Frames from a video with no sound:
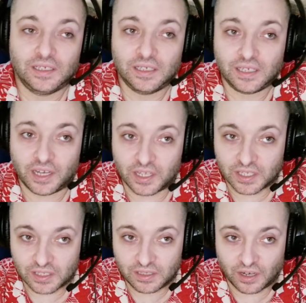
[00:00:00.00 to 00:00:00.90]
and
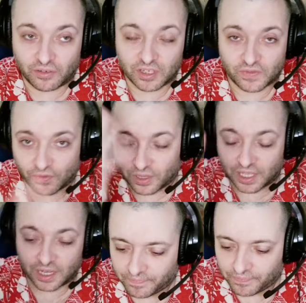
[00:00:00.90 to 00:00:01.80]
is, you know, in his full
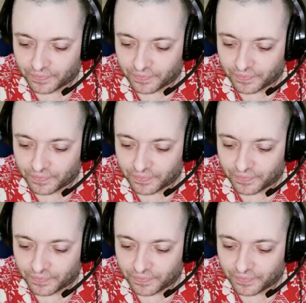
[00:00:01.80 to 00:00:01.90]
get up.